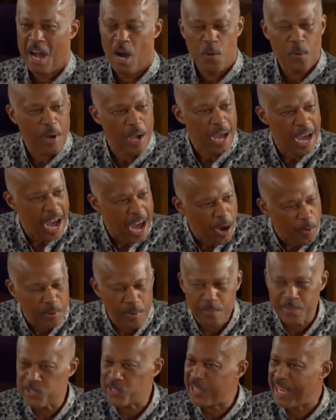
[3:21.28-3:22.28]
How
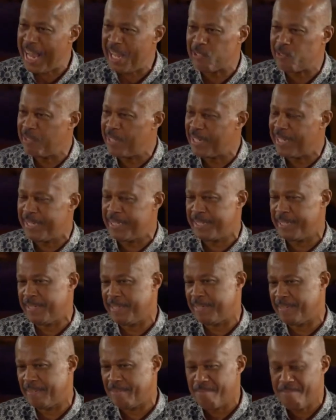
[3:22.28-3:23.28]
it was
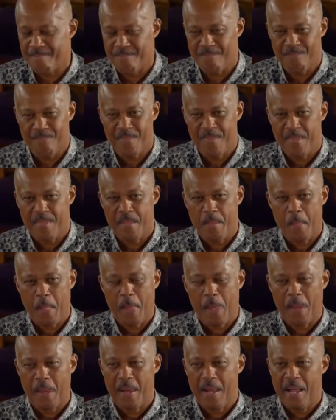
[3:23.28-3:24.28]
calculated,
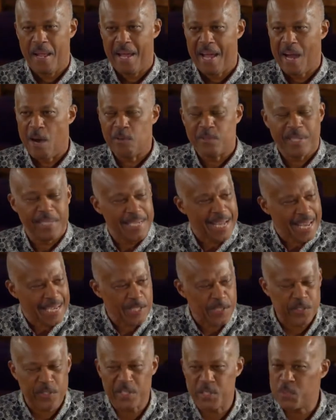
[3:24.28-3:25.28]
how the
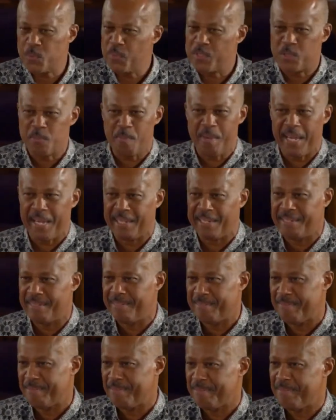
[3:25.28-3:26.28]
analysis was made,
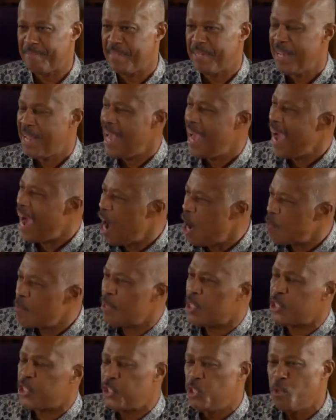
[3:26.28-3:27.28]
how
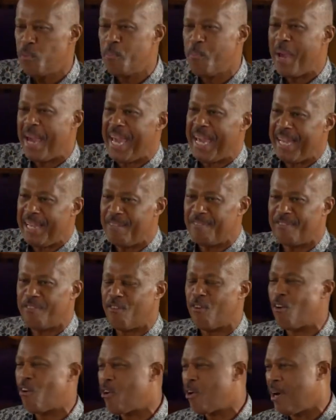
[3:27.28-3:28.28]
much you paid
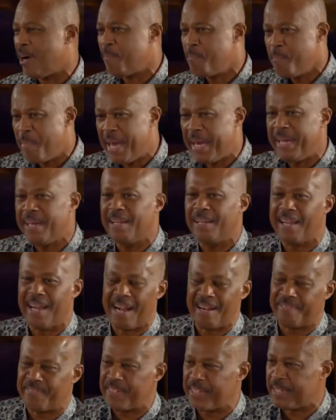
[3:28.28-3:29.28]
for a male
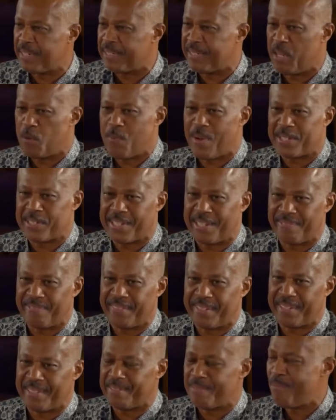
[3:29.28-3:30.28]
African in West
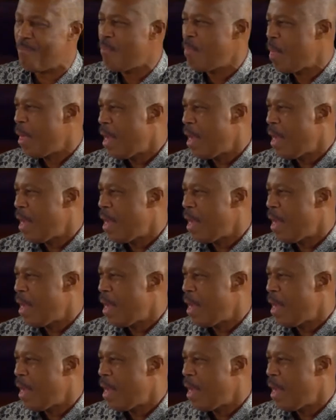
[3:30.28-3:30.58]
Africa,